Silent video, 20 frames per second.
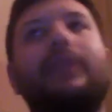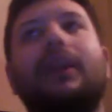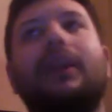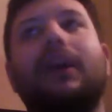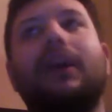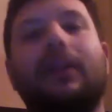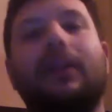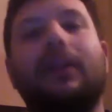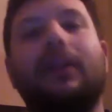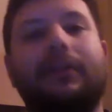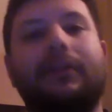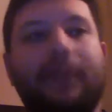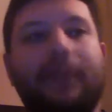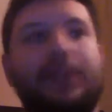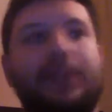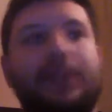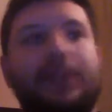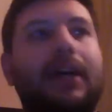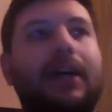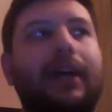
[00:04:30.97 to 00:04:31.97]
uh, the
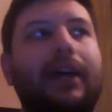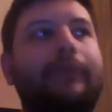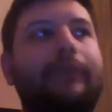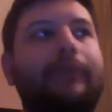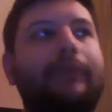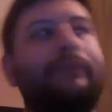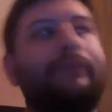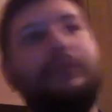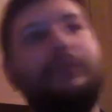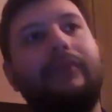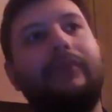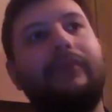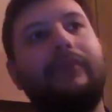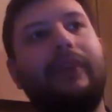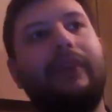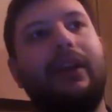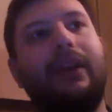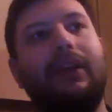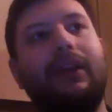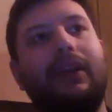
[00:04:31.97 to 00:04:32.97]
first time,
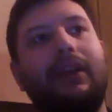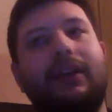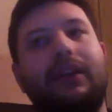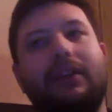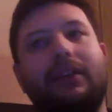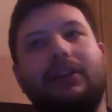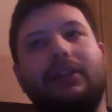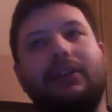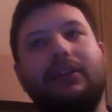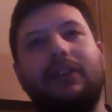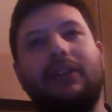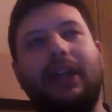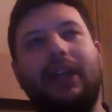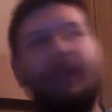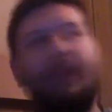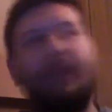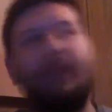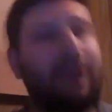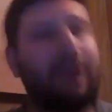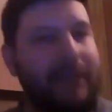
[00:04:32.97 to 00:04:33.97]
and
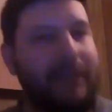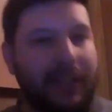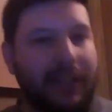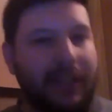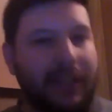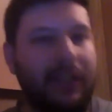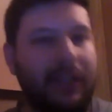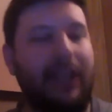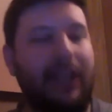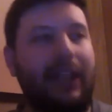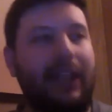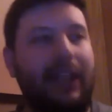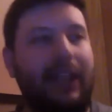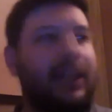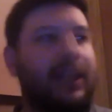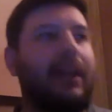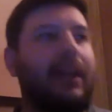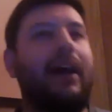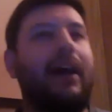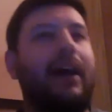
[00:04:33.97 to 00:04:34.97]
then we never see her again.
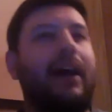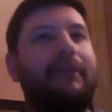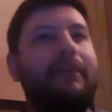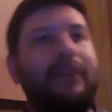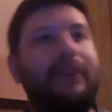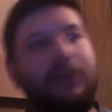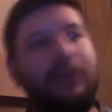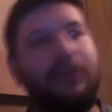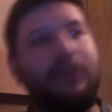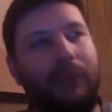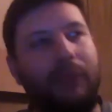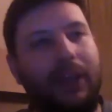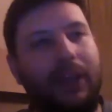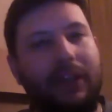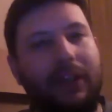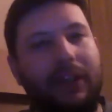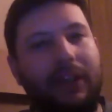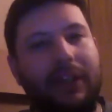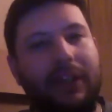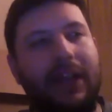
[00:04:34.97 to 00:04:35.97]
Like I feel
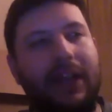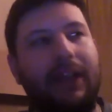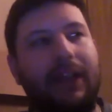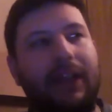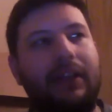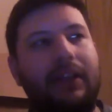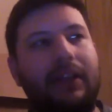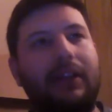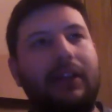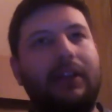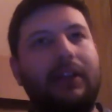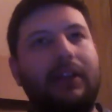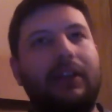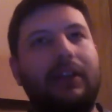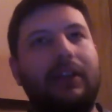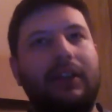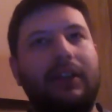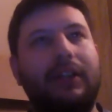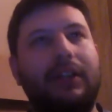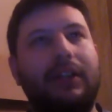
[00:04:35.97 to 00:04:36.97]
weird that
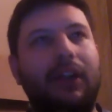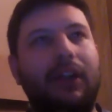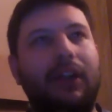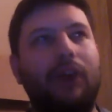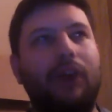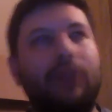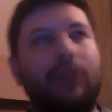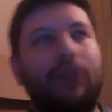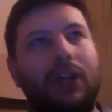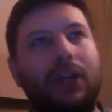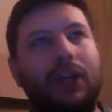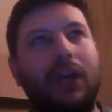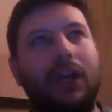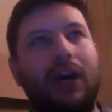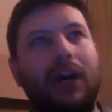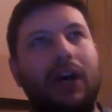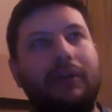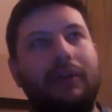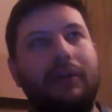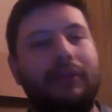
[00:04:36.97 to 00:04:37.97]
the owner
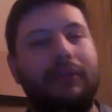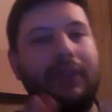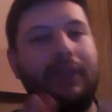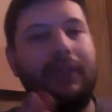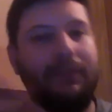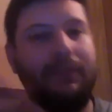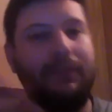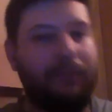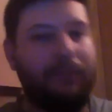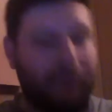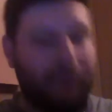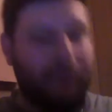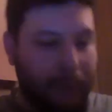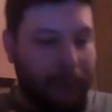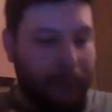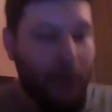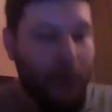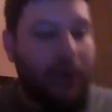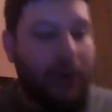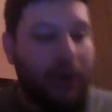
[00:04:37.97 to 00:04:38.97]
of this
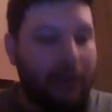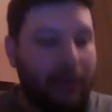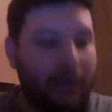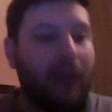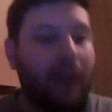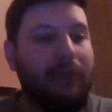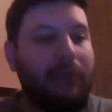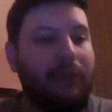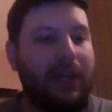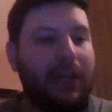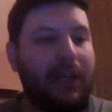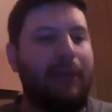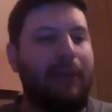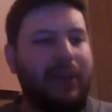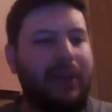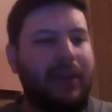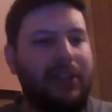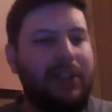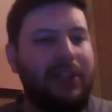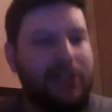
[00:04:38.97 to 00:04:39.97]
Pokemon would not be
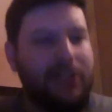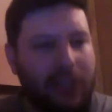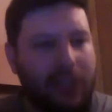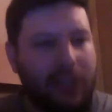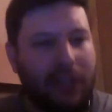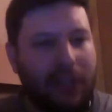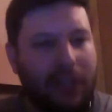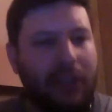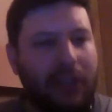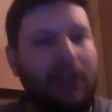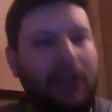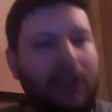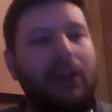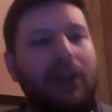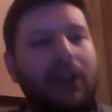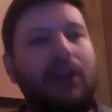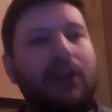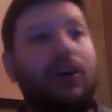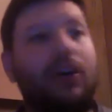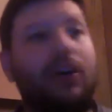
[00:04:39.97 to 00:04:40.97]
concerned
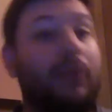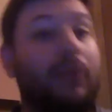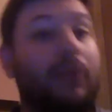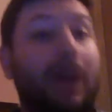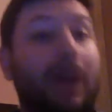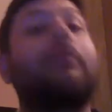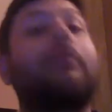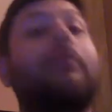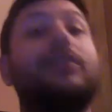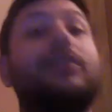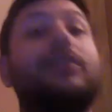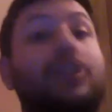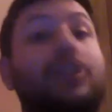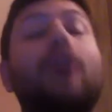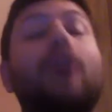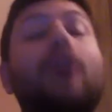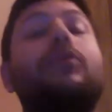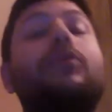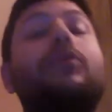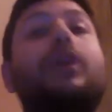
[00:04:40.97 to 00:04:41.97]
or would not be
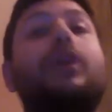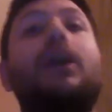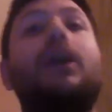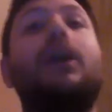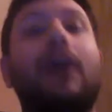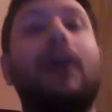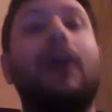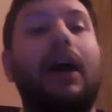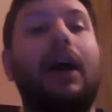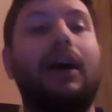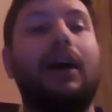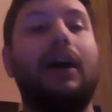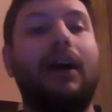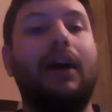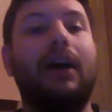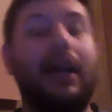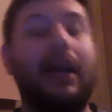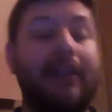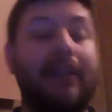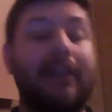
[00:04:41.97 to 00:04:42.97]
shown uh,
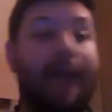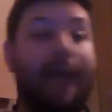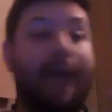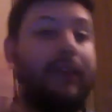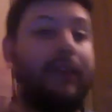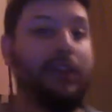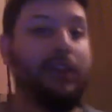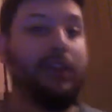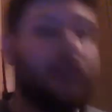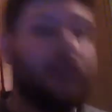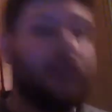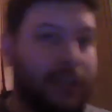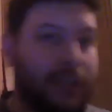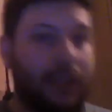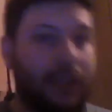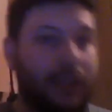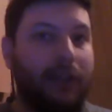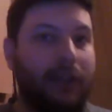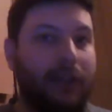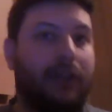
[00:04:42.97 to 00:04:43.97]
as having
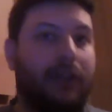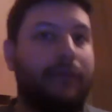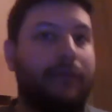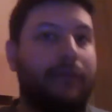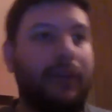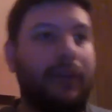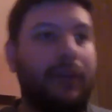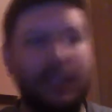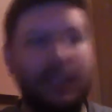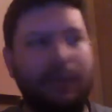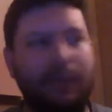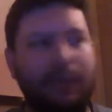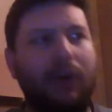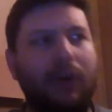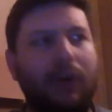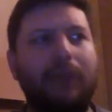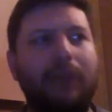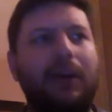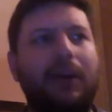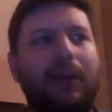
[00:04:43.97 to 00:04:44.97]
concern for this
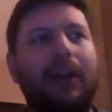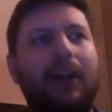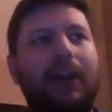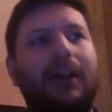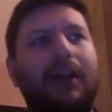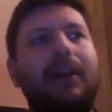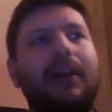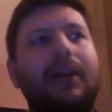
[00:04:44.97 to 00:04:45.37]
Pokemon